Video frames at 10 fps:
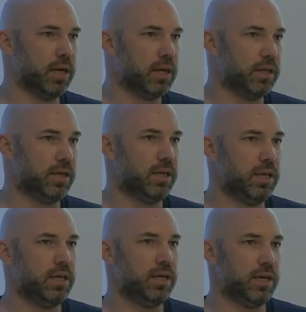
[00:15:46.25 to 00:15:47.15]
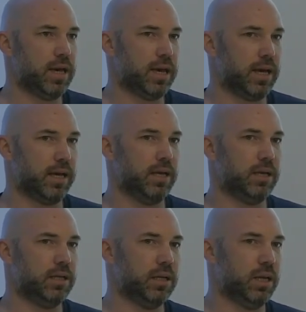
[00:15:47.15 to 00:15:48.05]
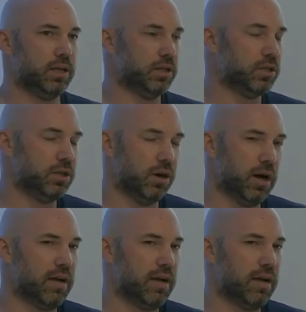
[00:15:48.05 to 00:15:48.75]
The EEA does not